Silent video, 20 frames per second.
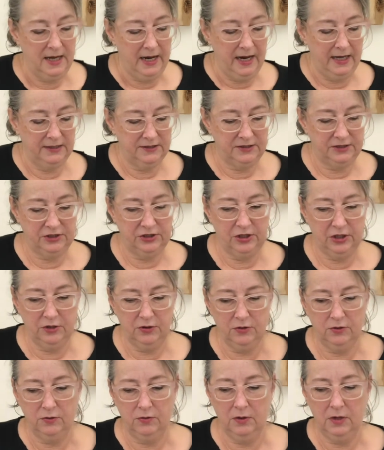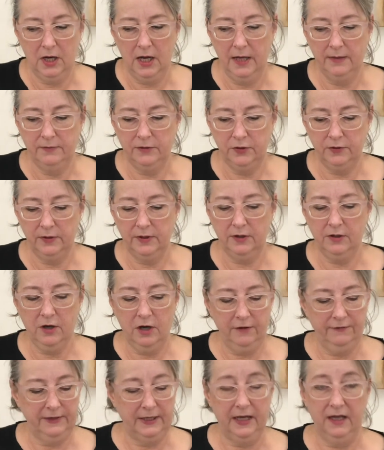and so I'm doing the
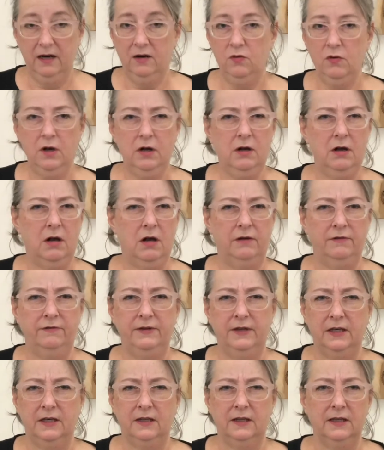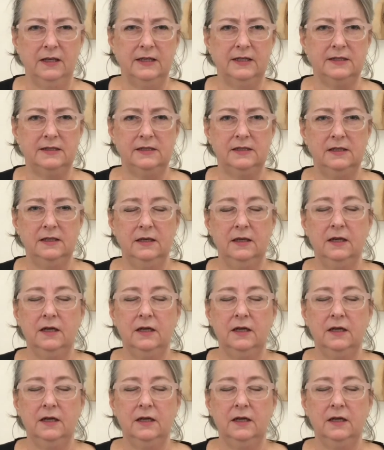coffee. I don't want coffee in this.